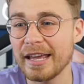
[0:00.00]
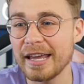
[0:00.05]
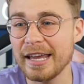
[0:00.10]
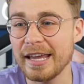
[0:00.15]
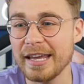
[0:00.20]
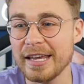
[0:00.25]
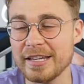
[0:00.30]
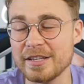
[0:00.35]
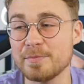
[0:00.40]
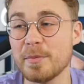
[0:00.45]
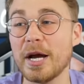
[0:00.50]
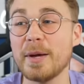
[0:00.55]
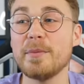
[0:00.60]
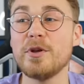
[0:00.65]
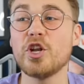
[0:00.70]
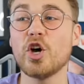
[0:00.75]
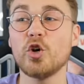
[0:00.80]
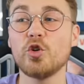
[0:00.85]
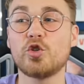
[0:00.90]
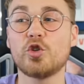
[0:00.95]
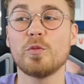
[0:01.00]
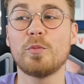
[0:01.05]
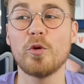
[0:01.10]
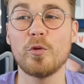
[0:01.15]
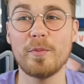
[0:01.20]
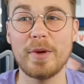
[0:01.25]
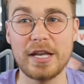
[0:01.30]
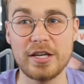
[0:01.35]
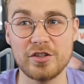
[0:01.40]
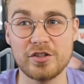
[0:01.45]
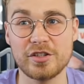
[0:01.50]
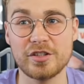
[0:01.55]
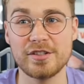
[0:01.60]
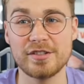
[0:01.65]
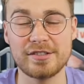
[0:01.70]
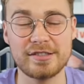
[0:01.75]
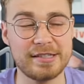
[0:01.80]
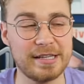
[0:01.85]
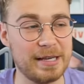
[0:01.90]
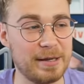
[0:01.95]
my notable
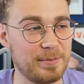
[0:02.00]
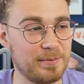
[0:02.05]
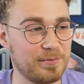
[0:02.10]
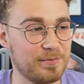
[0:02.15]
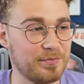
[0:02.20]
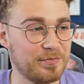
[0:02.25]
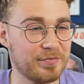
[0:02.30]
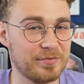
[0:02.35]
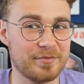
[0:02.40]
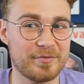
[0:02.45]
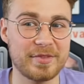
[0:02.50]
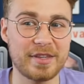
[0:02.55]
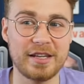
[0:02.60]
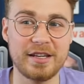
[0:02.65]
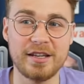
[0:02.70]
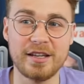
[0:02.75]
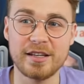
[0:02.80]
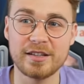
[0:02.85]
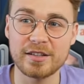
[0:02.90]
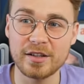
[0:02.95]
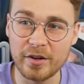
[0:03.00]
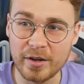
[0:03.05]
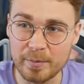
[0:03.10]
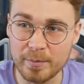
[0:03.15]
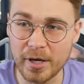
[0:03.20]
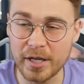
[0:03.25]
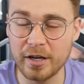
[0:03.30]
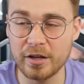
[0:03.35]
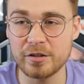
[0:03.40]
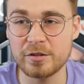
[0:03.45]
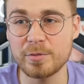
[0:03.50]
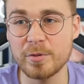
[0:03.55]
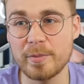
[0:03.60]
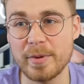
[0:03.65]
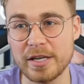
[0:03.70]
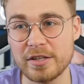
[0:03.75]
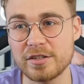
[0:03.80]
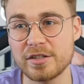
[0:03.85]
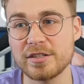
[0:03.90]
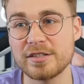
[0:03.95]
mentions team. So in my notable
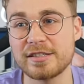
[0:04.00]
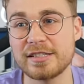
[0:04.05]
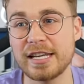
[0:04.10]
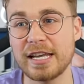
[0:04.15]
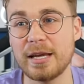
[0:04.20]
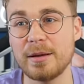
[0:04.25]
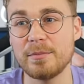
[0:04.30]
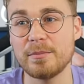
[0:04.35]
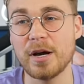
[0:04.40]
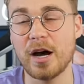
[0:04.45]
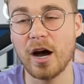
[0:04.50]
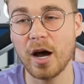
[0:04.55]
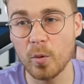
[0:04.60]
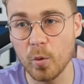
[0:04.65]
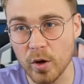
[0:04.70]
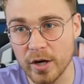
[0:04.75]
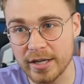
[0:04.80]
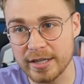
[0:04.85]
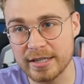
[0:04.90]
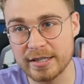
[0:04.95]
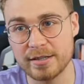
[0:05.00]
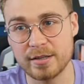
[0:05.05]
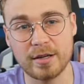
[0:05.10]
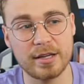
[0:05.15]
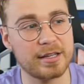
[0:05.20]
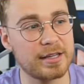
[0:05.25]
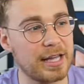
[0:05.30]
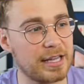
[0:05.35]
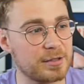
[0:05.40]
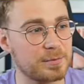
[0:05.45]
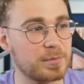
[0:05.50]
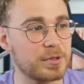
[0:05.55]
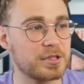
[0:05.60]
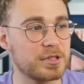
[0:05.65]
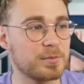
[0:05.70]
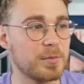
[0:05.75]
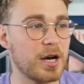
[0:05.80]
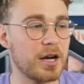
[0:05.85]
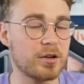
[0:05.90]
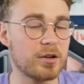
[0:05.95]
mentions team, I wanted Kasper
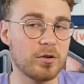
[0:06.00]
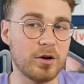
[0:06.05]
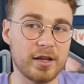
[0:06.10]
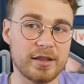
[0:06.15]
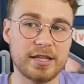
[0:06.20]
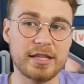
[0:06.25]
Schmeichel. I